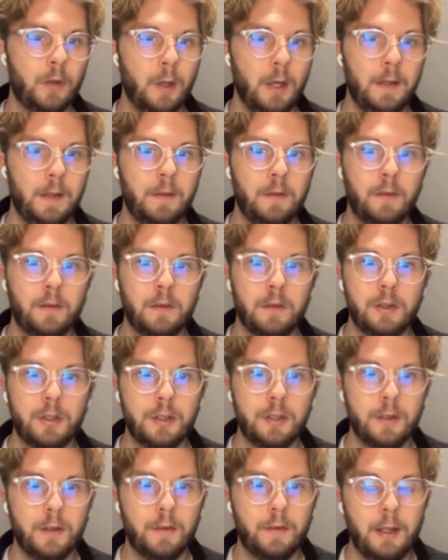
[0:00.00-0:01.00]
So let's
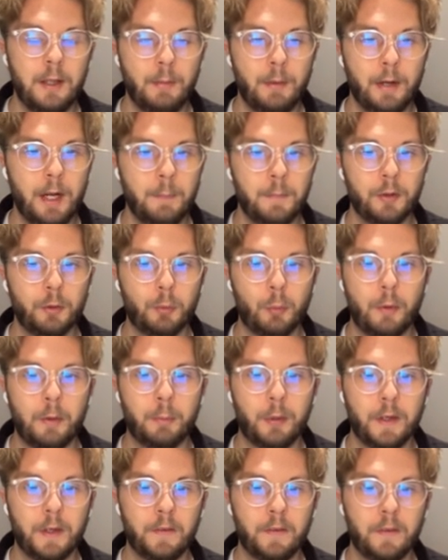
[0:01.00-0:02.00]
see what happens when
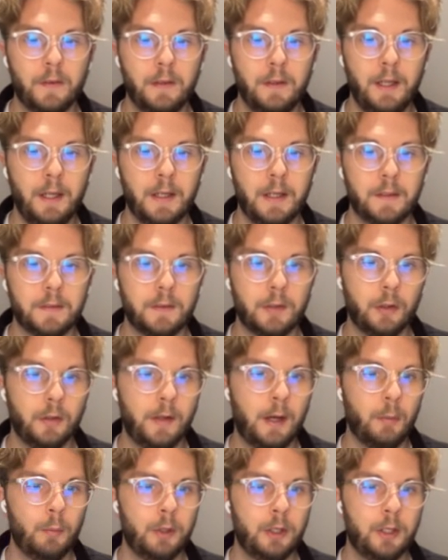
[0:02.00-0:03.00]
we press next. So
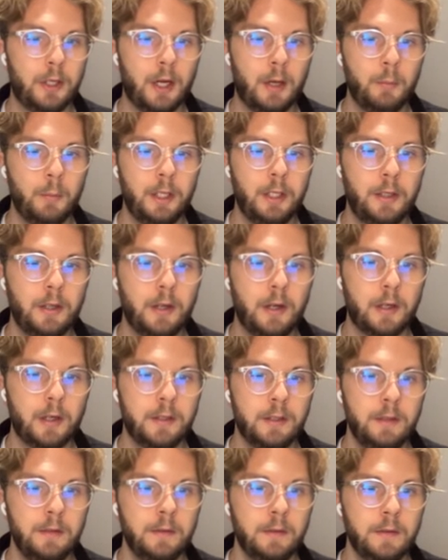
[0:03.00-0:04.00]
now we're done with
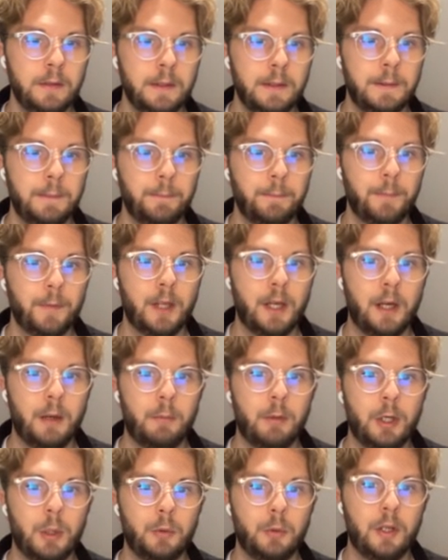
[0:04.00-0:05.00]
introduction
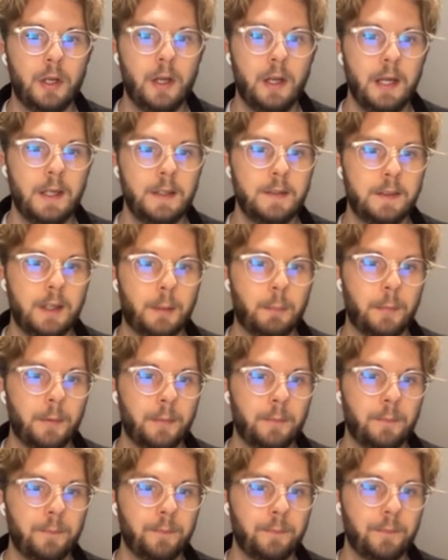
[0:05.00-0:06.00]
and we go to the next step.
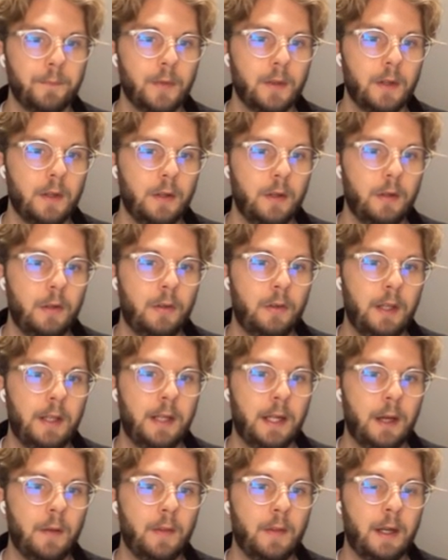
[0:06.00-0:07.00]
You
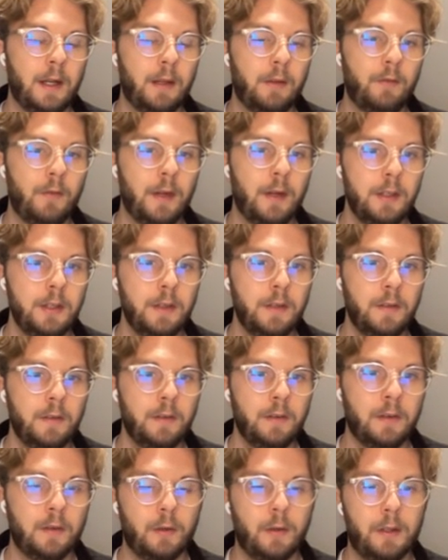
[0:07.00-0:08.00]
see now that it
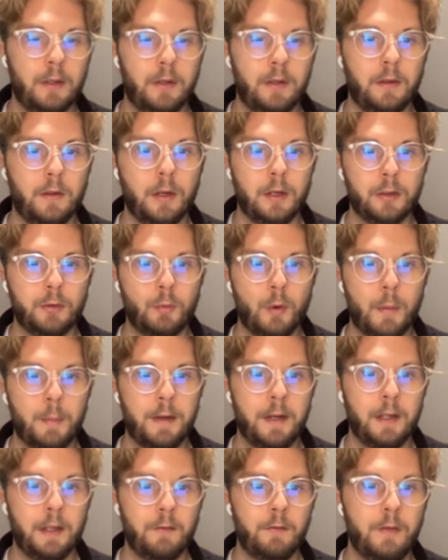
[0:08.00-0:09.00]
finishes. So it took us
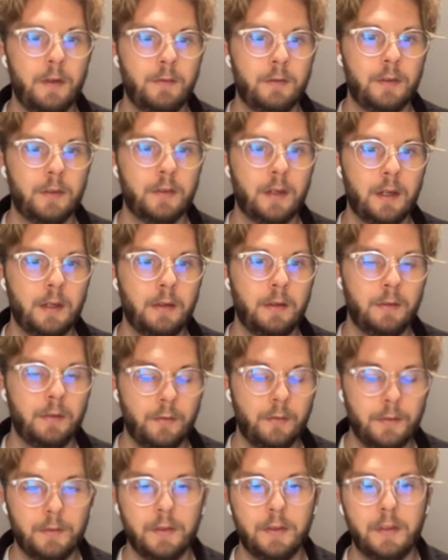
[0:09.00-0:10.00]
1 minute and
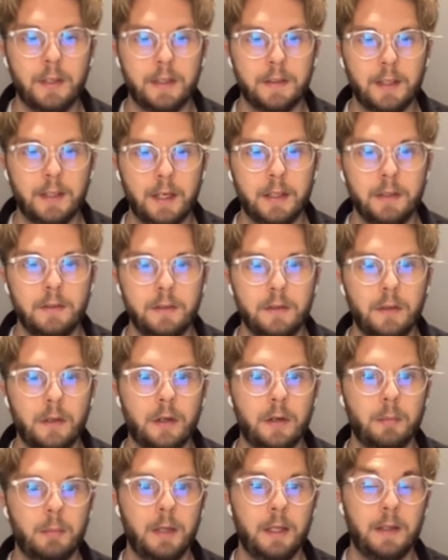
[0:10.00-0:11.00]
56 seconds
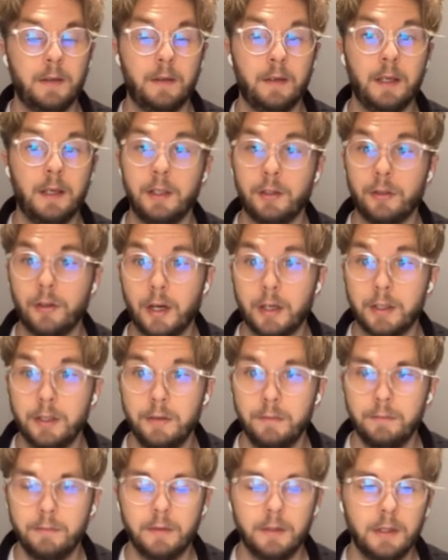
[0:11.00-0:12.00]
to complete the
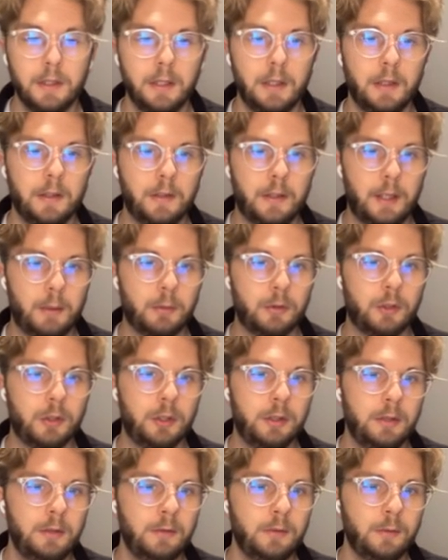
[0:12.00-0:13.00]
introduction. So that was
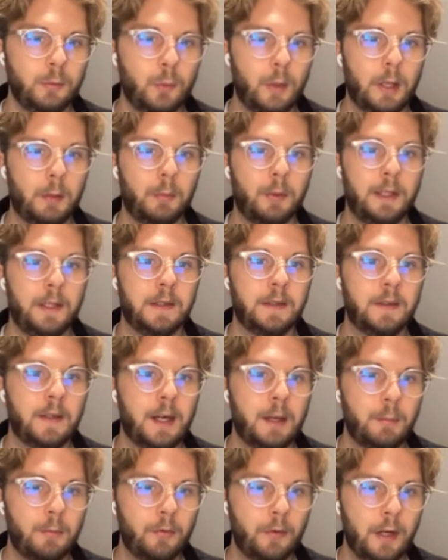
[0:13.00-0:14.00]
good, well within
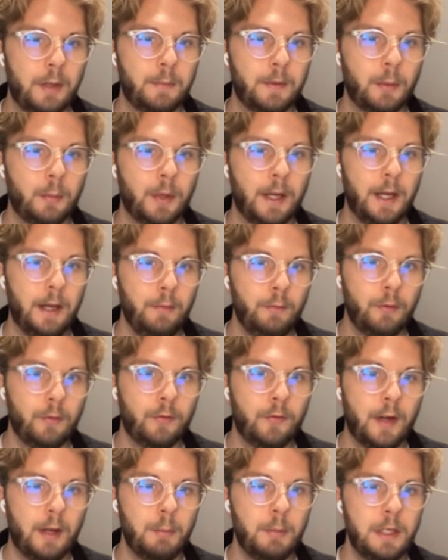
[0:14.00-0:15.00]
time frame that we had
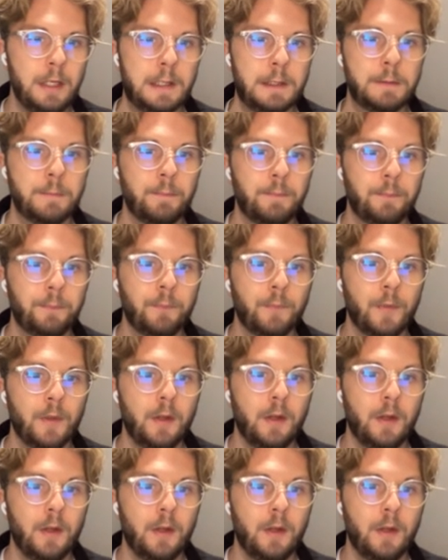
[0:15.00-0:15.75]
for 5 minutes.